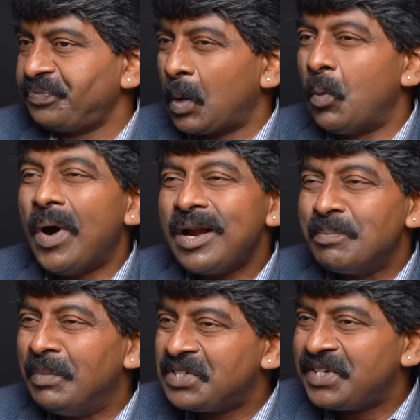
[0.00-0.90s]
what
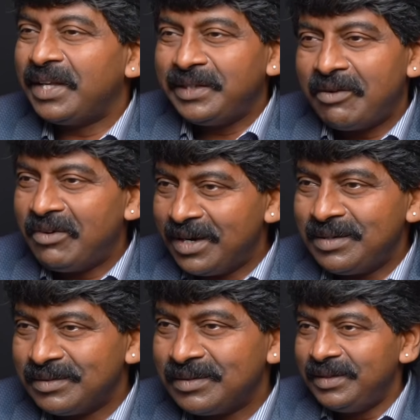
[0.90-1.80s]
mistake they have done?
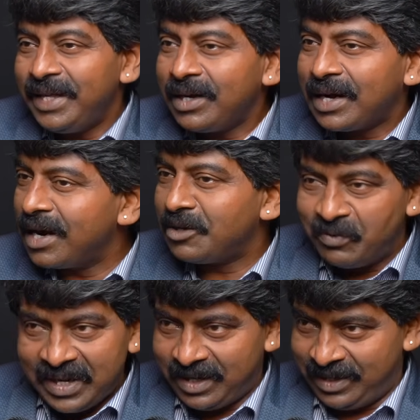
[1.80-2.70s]
They can't
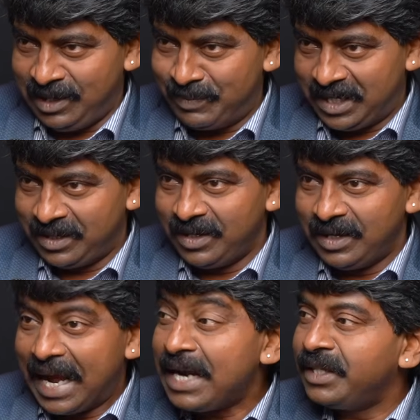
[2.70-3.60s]
wear a helmet,
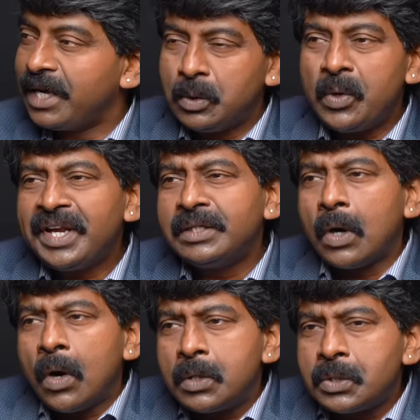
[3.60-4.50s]
and they are going in the
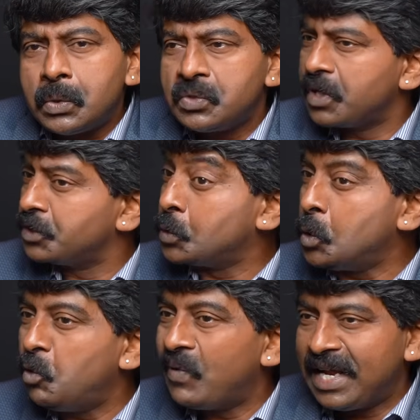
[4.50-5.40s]
autos or
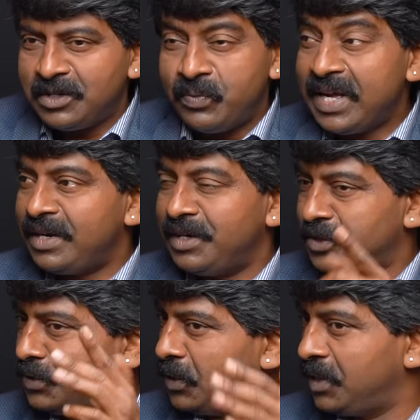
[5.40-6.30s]
school vans where it
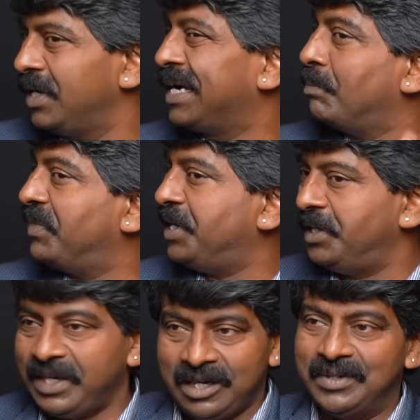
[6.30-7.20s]
is not
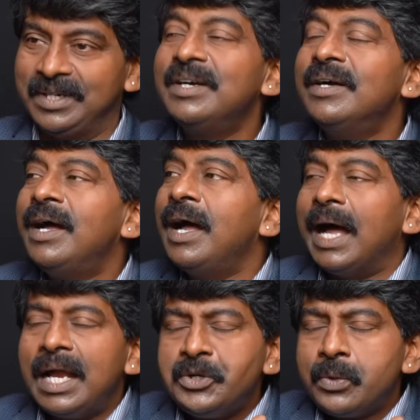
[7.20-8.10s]
completely covered,
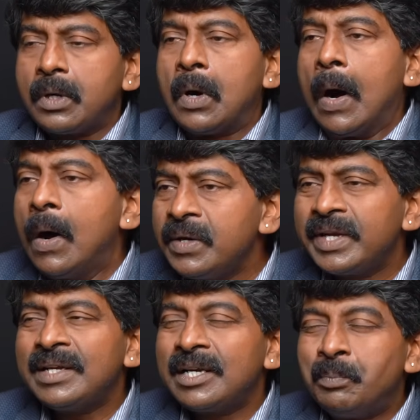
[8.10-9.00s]
and you are
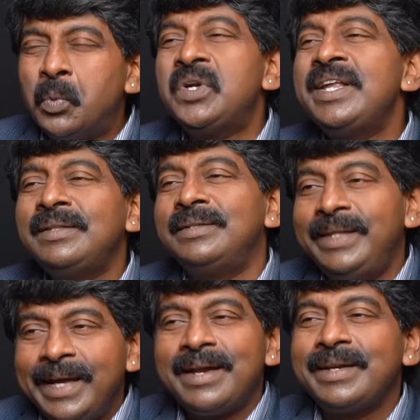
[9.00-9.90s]
honking and putting
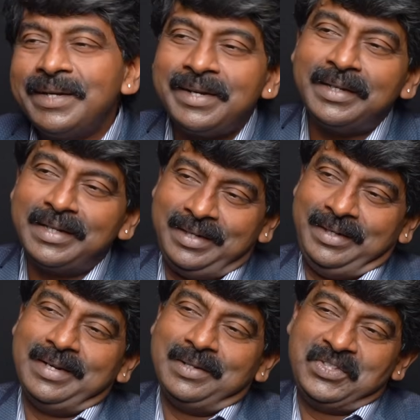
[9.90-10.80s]
their hearing
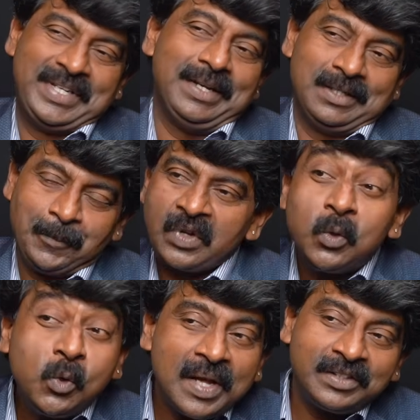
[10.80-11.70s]
at stake.
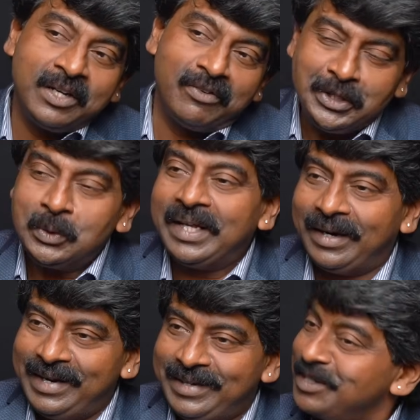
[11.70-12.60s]
Who has given you the
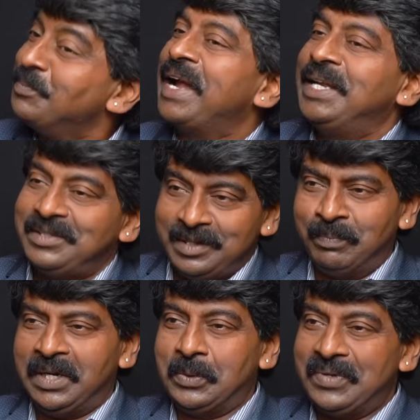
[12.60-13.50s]
right is my
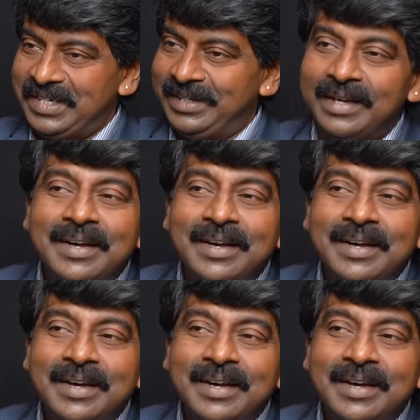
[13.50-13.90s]
simple question.